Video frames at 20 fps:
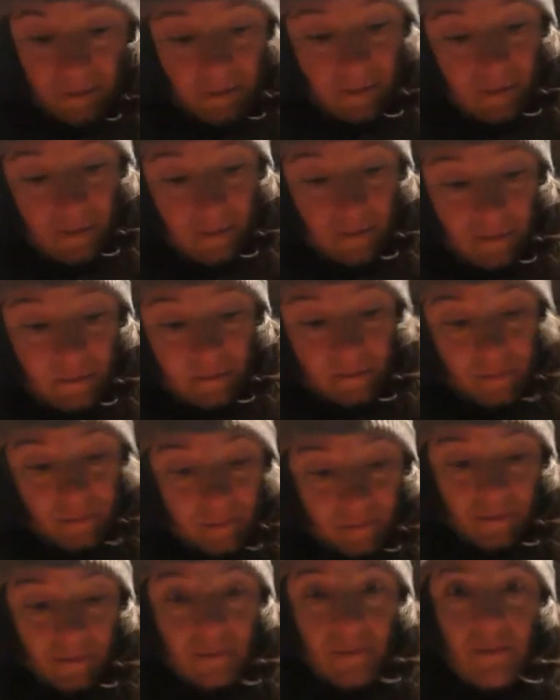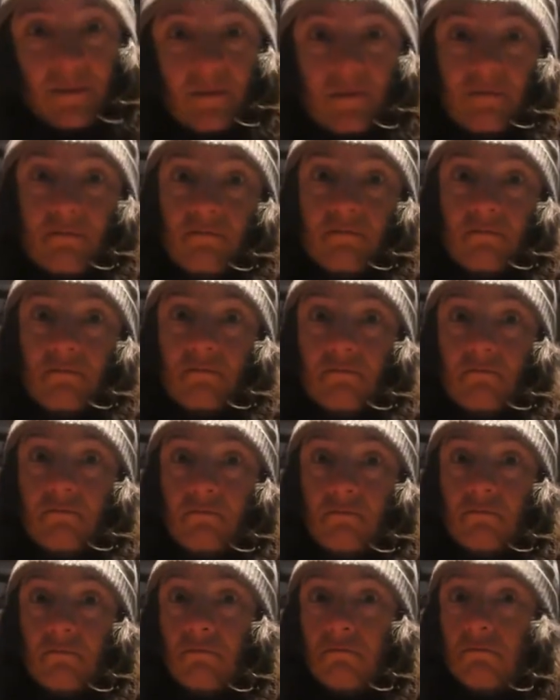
Are we getting a tour of the castle?